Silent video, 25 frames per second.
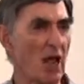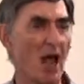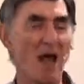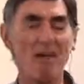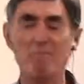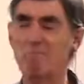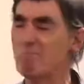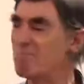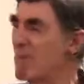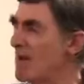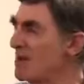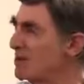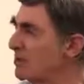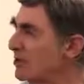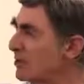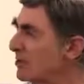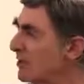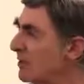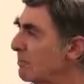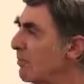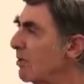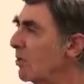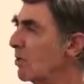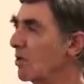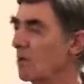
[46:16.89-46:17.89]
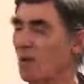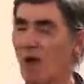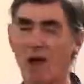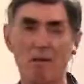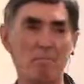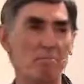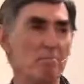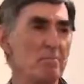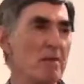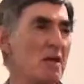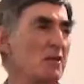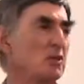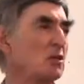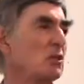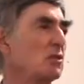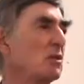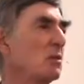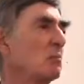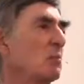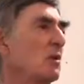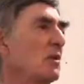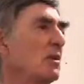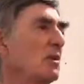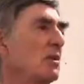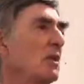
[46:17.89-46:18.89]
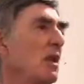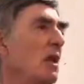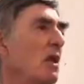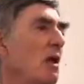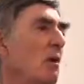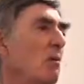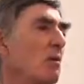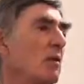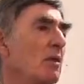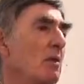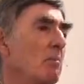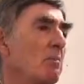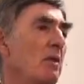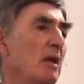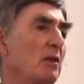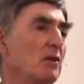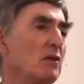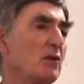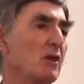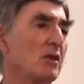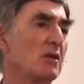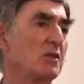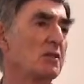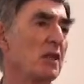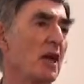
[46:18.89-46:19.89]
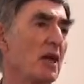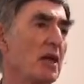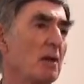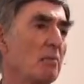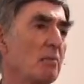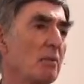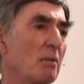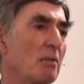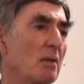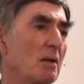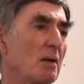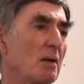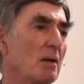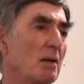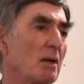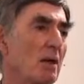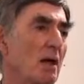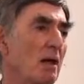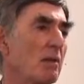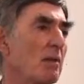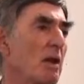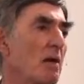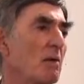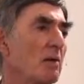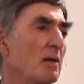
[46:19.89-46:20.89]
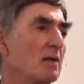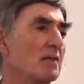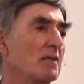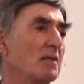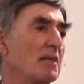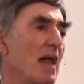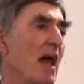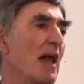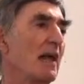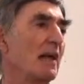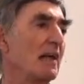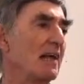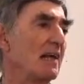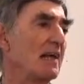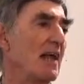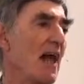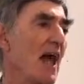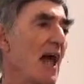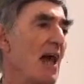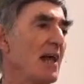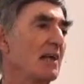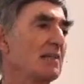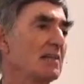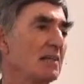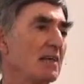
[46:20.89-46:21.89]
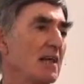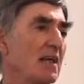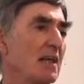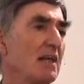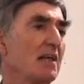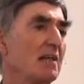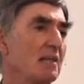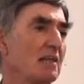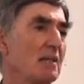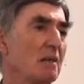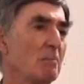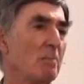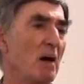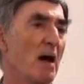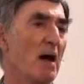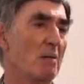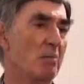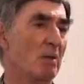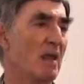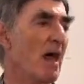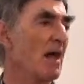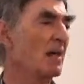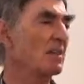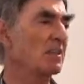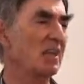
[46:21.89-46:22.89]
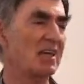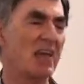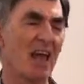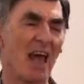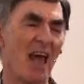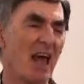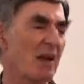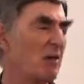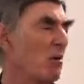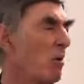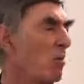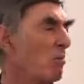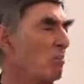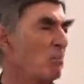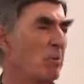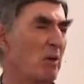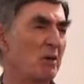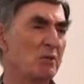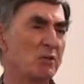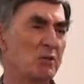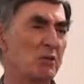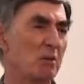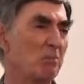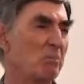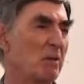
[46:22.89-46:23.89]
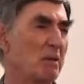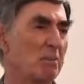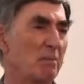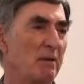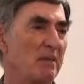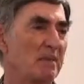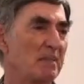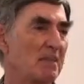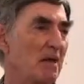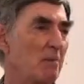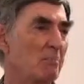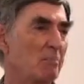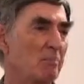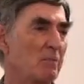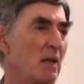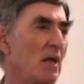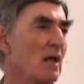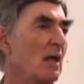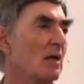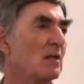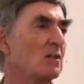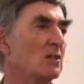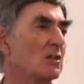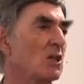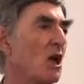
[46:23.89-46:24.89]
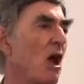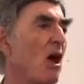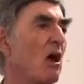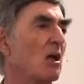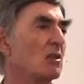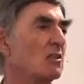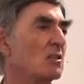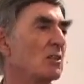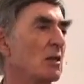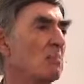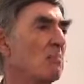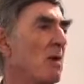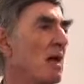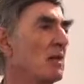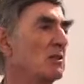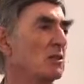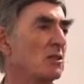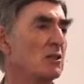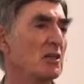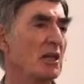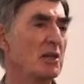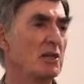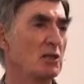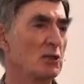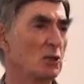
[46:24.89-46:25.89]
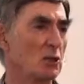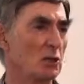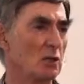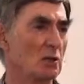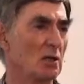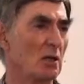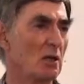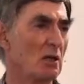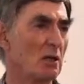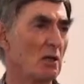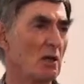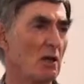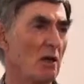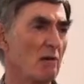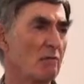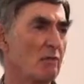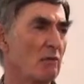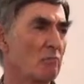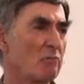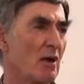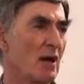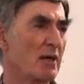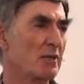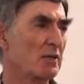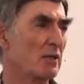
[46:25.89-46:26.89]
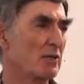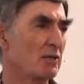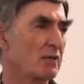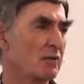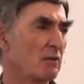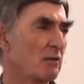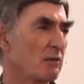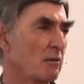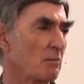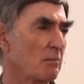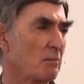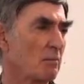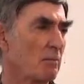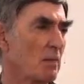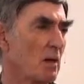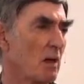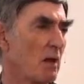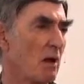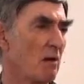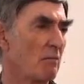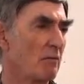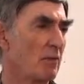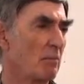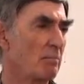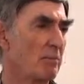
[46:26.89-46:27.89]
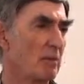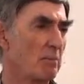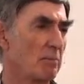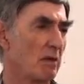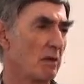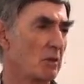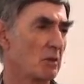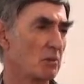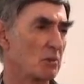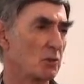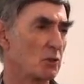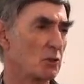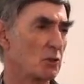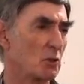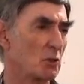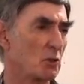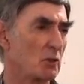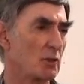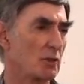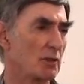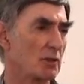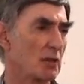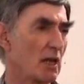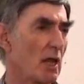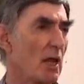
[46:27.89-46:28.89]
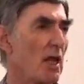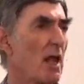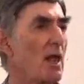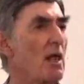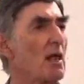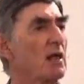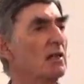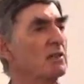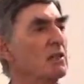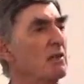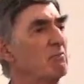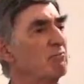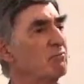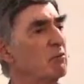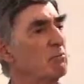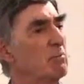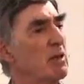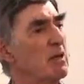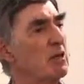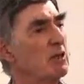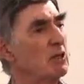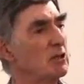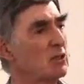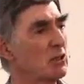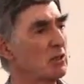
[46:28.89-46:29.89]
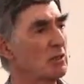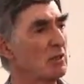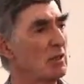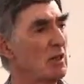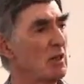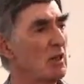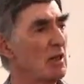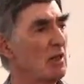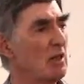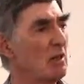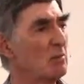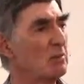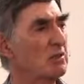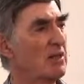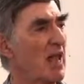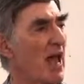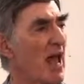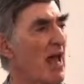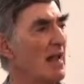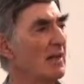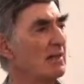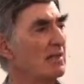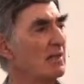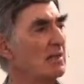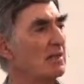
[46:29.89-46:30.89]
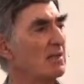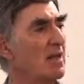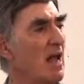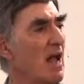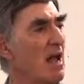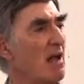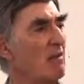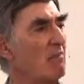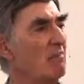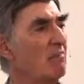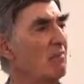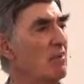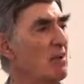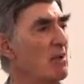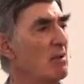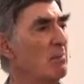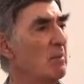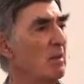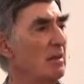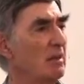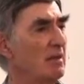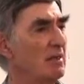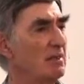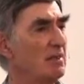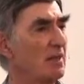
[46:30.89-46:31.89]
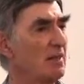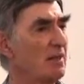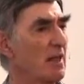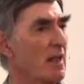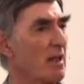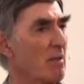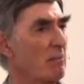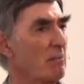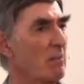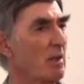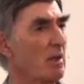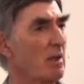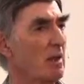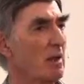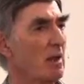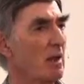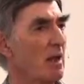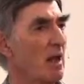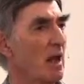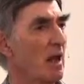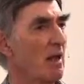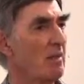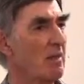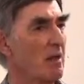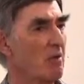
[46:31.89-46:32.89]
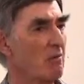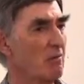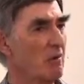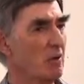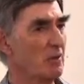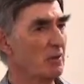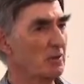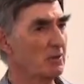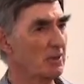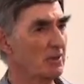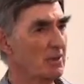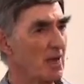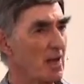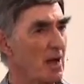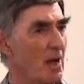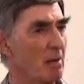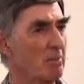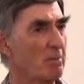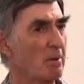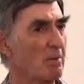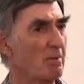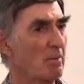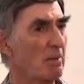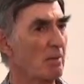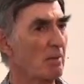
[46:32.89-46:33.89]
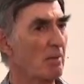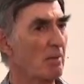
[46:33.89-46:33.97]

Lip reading: I've measured them all. I've measured them with a metric tape, and they're exactly as in the Bible. That cannot possibly be some chance imagination of the writers of the biblical stories. It's information that was handed down verbally to them, and they wrote it up.